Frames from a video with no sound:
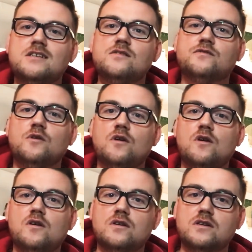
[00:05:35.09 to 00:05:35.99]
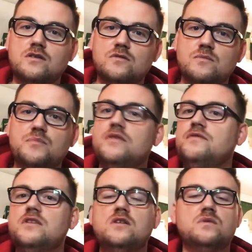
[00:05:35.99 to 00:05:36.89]
You've got, you know,
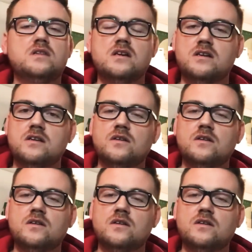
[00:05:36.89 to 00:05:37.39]
proof that you were there.